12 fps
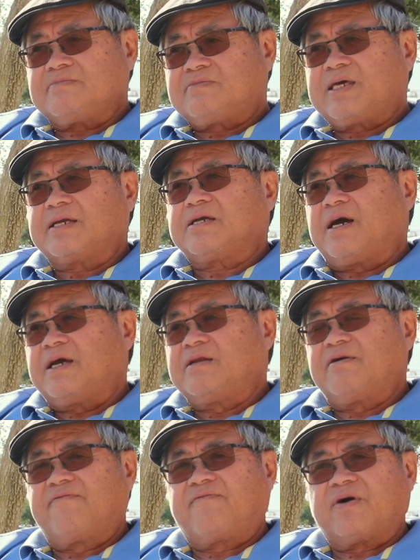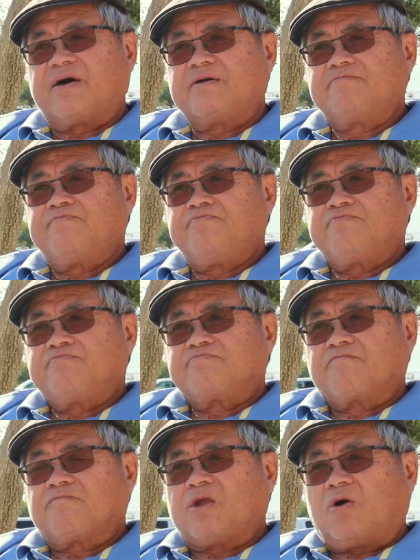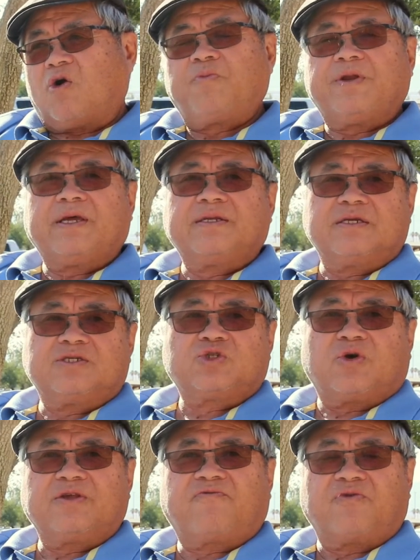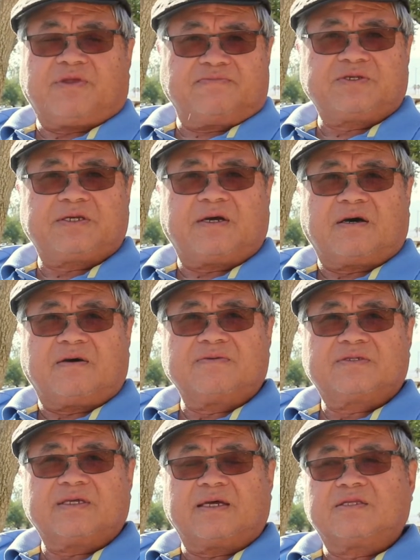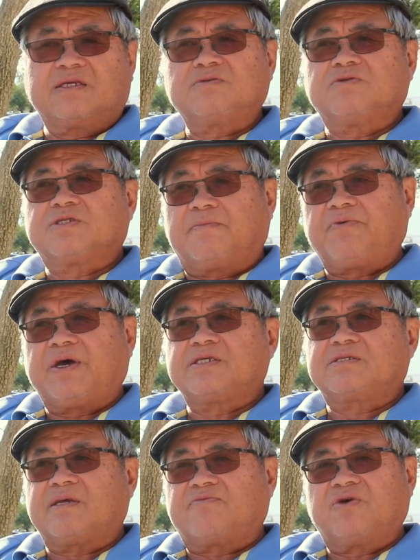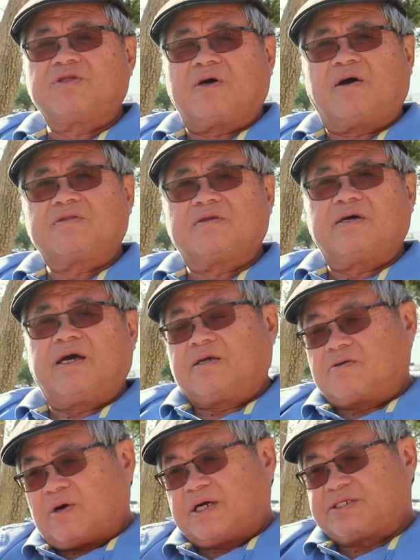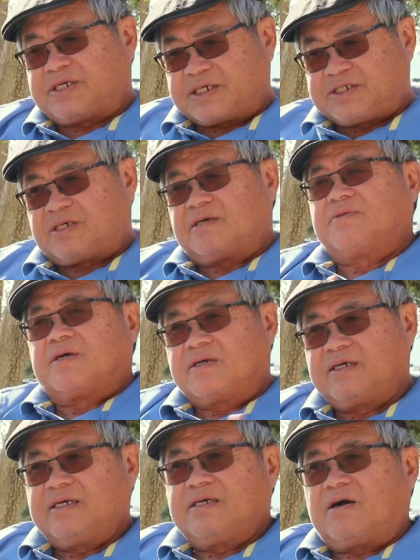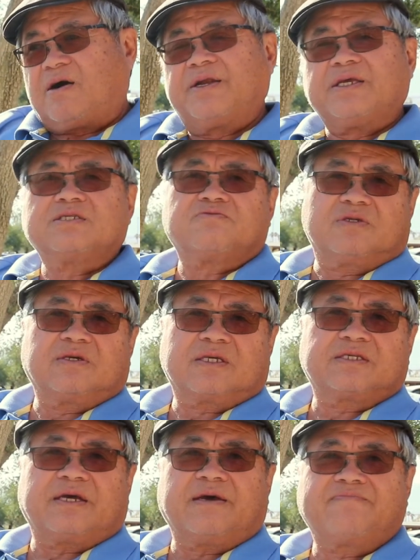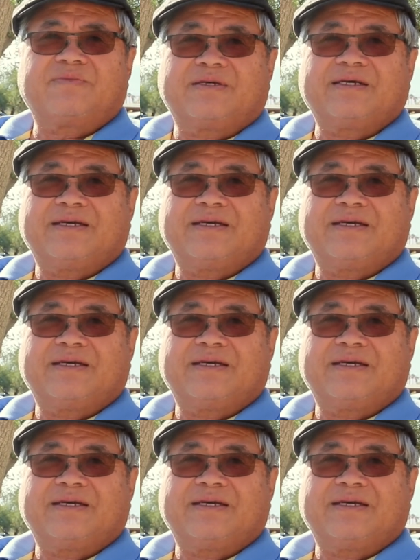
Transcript: That kind of open-ended choice for themselves. That this was the best that we thought a cross section of the audience would accept.